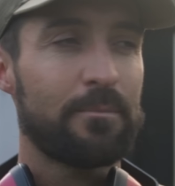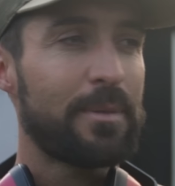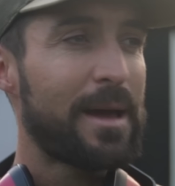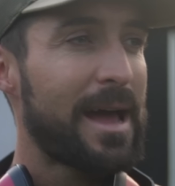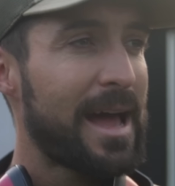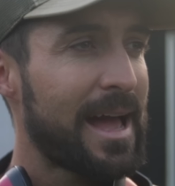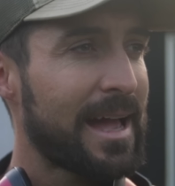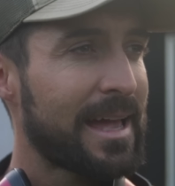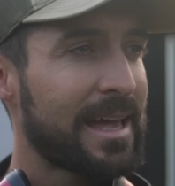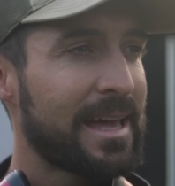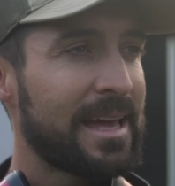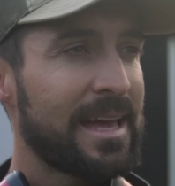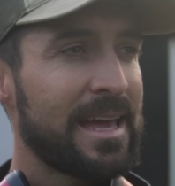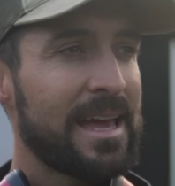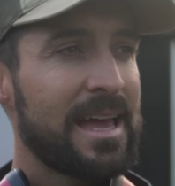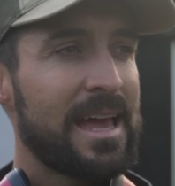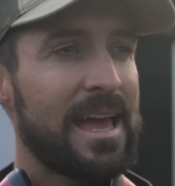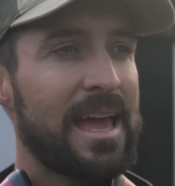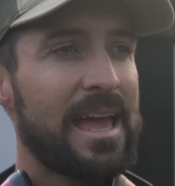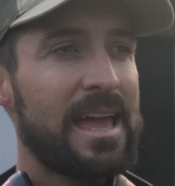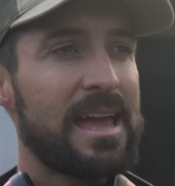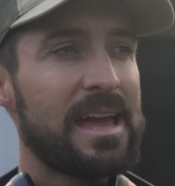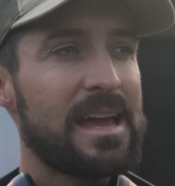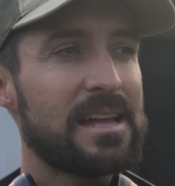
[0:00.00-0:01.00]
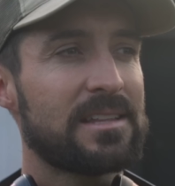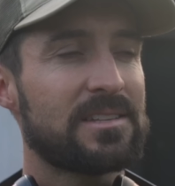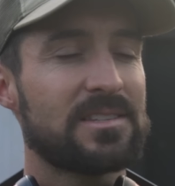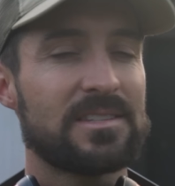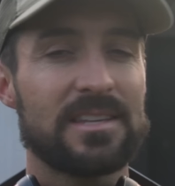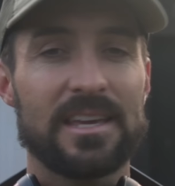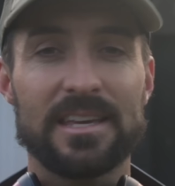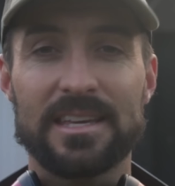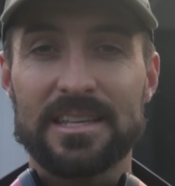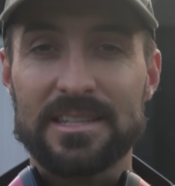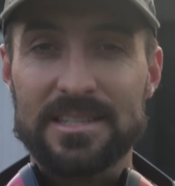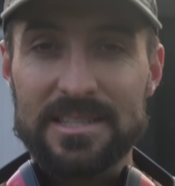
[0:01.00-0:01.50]
back and
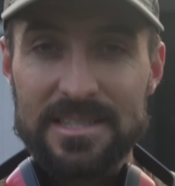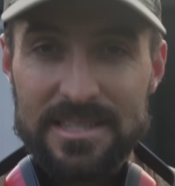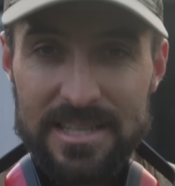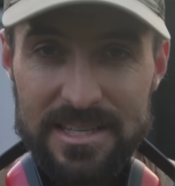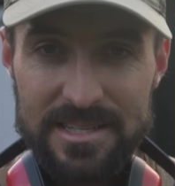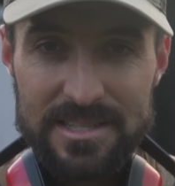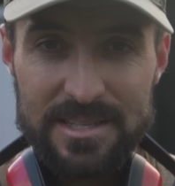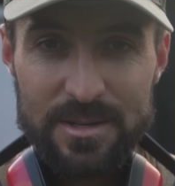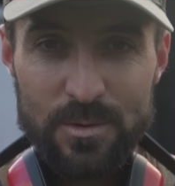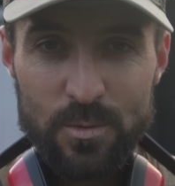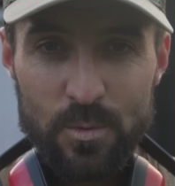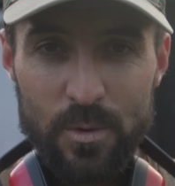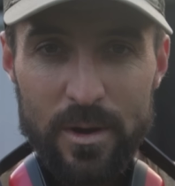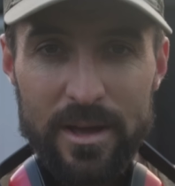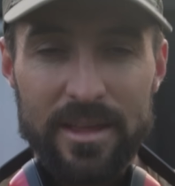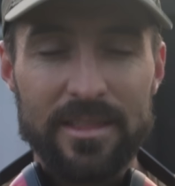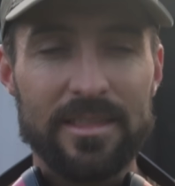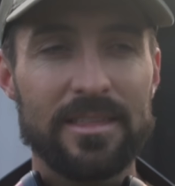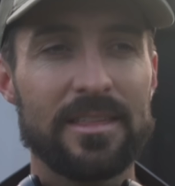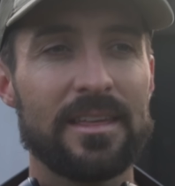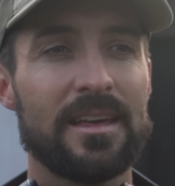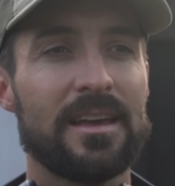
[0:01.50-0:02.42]
stay consistent with.